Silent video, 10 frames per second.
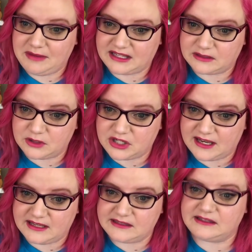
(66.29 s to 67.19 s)
big
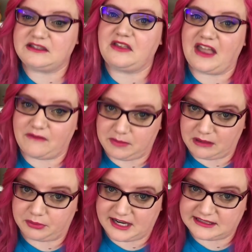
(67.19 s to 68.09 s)
squishies, so they have a
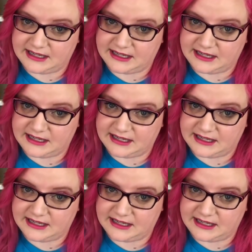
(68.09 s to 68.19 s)
big price